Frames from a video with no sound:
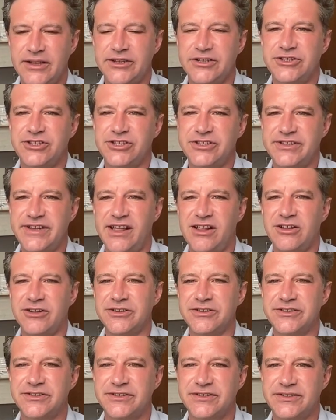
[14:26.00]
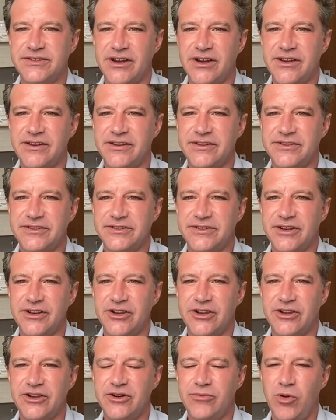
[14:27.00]
Giselle says,
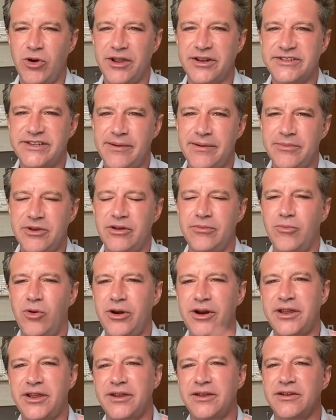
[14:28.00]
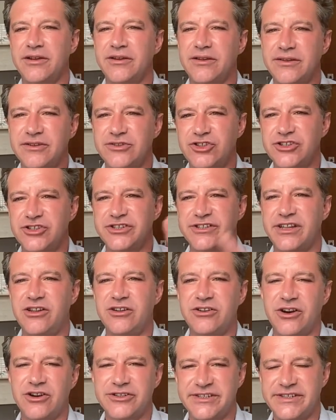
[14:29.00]
good morning, Sam. Good morning, Giselle
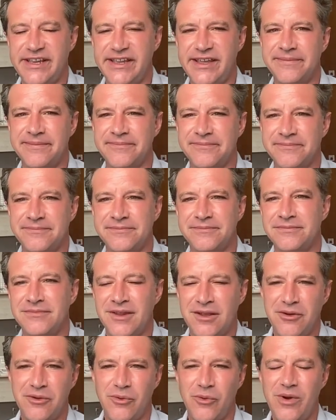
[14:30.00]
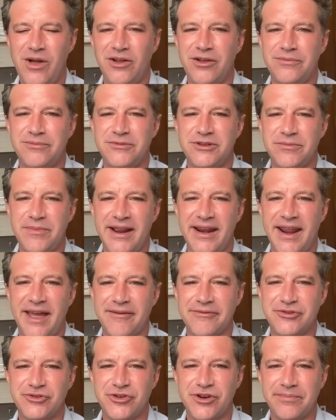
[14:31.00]
Garcia. Welcome to my live
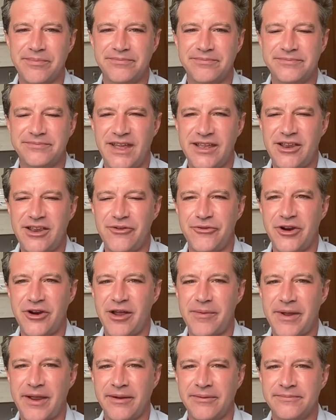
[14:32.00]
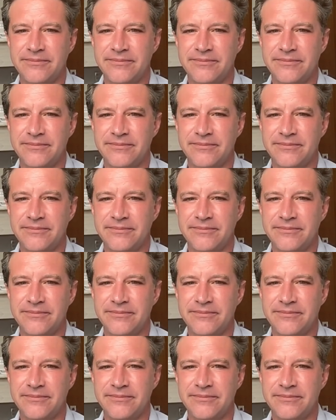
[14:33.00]
stream. Thank you for coming.